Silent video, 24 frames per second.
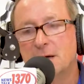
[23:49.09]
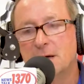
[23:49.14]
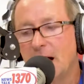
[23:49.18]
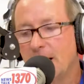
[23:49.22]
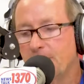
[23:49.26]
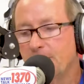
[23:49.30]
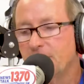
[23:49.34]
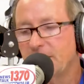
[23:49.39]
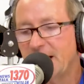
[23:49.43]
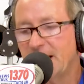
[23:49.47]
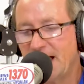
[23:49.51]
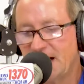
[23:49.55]
I'm
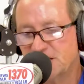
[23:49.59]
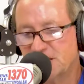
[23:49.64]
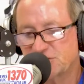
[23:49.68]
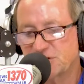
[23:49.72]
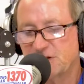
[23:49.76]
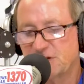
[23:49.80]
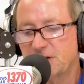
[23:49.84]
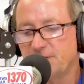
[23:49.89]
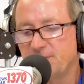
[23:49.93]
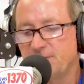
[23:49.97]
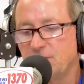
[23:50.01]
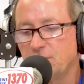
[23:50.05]
going to actually
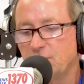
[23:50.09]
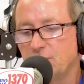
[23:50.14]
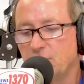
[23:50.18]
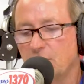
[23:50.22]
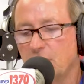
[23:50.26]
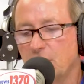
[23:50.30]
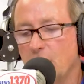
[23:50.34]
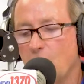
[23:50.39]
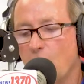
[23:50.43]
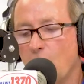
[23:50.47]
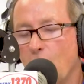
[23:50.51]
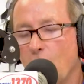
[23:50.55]
give you
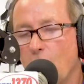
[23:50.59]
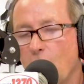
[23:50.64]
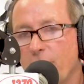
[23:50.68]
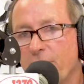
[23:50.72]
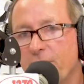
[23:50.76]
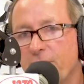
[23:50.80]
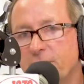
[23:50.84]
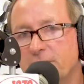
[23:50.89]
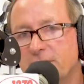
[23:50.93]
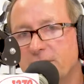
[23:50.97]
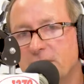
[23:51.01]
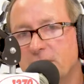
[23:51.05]

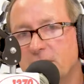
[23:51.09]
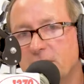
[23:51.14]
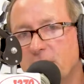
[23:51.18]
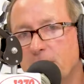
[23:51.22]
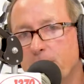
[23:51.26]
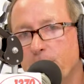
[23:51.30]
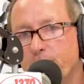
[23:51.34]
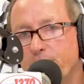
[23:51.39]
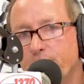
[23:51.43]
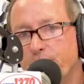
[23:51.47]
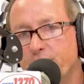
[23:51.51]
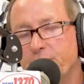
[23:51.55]
the
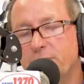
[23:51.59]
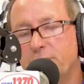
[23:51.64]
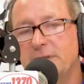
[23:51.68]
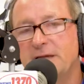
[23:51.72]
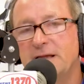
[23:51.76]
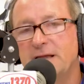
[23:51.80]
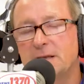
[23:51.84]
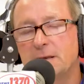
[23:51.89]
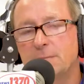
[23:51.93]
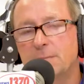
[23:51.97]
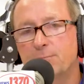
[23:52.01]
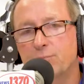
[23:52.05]

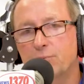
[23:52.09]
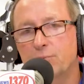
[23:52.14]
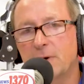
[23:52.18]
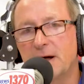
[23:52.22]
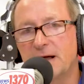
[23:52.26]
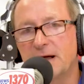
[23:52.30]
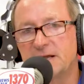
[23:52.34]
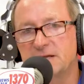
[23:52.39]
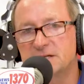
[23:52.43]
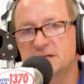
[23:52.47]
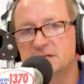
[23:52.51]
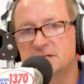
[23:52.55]
complete
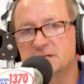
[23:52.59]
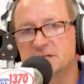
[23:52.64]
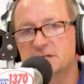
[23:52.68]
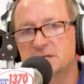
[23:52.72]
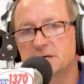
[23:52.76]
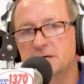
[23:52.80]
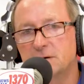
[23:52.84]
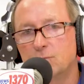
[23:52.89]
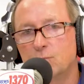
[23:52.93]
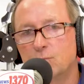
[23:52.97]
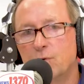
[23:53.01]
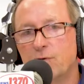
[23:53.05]
price
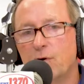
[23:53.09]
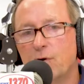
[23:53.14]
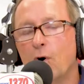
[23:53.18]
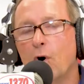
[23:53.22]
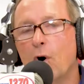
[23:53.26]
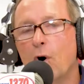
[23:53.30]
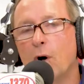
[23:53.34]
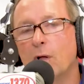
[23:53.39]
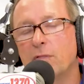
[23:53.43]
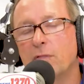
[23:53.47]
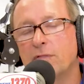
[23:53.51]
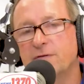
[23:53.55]
with
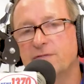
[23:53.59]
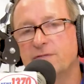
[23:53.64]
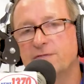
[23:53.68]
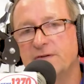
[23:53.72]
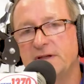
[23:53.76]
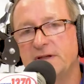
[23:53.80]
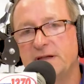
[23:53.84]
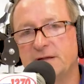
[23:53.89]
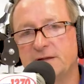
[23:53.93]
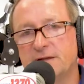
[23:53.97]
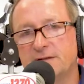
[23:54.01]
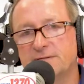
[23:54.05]
all the
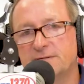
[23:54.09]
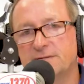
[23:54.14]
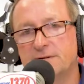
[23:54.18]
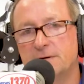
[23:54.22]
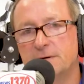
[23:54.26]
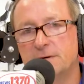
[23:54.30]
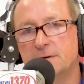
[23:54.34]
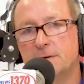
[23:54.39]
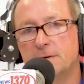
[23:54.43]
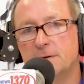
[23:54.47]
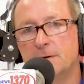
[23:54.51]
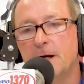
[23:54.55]
fees.
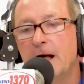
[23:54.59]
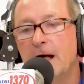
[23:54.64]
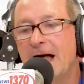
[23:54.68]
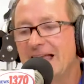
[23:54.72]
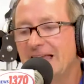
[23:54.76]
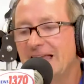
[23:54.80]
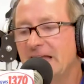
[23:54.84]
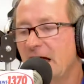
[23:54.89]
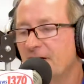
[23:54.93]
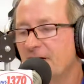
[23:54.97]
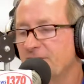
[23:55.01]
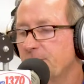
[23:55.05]

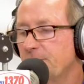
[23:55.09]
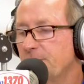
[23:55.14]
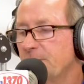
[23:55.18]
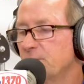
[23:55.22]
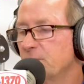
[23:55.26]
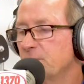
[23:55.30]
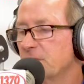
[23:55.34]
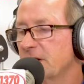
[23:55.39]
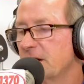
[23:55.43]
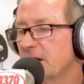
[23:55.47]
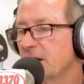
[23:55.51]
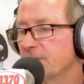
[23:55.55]
You have to be
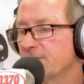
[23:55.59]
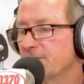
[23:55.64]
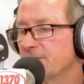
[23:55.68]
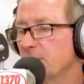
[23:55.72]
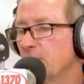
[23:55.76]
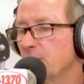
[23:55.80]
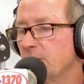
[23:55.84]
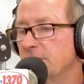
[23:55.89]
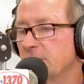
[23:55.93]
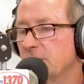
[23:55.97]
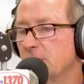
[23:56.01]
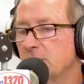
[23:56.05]
real careful
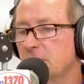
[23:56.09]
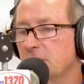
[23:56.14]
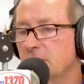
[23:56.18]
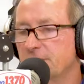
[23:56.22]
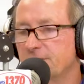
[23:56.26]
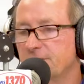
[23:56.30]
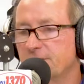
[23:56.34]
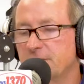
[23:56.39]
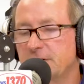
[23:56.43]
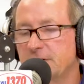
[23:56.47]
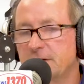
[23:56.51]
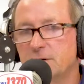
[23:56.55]
when you go to
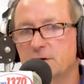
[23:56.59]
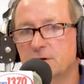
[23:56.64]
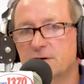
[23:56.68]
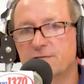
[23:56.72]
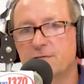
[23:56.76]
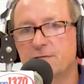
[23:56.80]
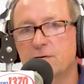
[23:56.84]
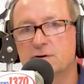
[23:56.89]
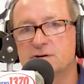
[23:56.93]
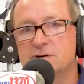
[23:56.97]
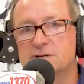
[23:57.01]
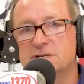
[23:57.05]
different dealers,
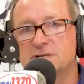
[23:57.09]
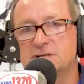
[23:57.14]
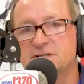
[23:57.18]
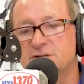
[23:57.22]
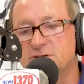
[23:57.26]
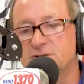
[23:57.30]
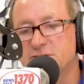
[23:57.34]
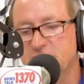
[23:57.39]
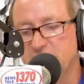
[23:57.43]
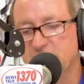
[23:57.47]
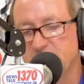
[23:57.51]
folks, because there's a